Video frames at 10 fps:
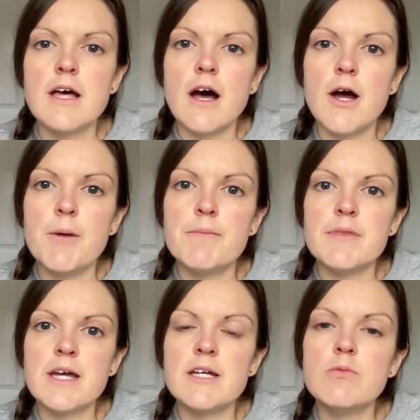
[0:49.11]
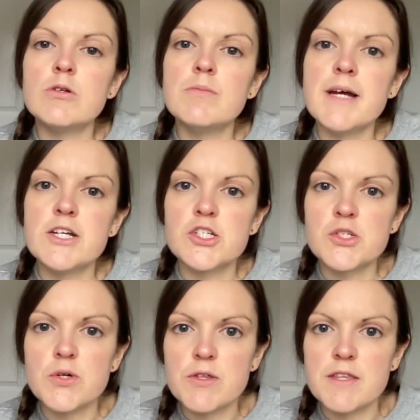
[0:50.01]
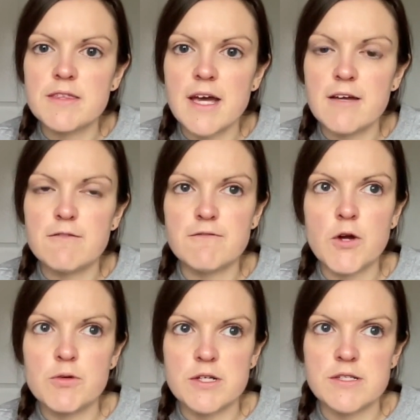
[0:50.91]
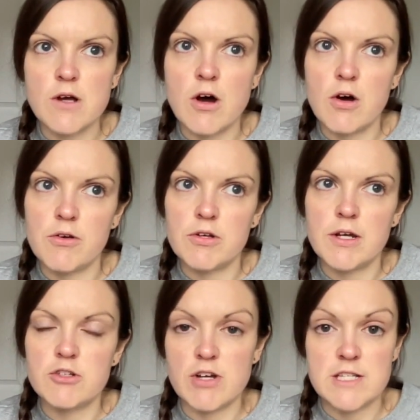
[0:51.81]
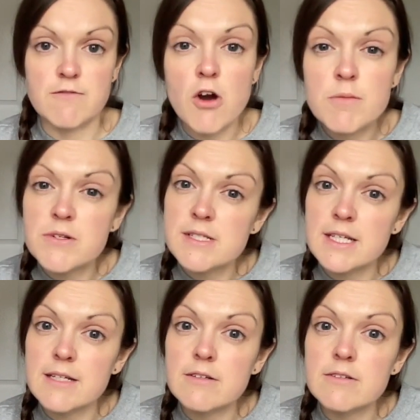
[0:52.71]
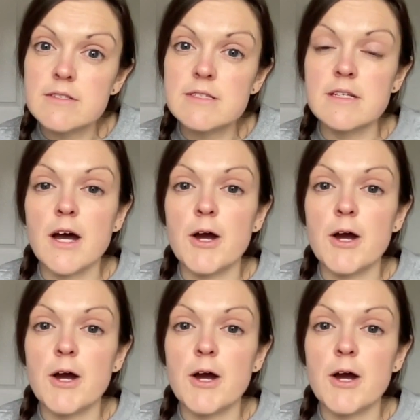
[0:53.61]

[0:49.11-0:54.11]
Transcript: they will make sure that they focus on transferable skills,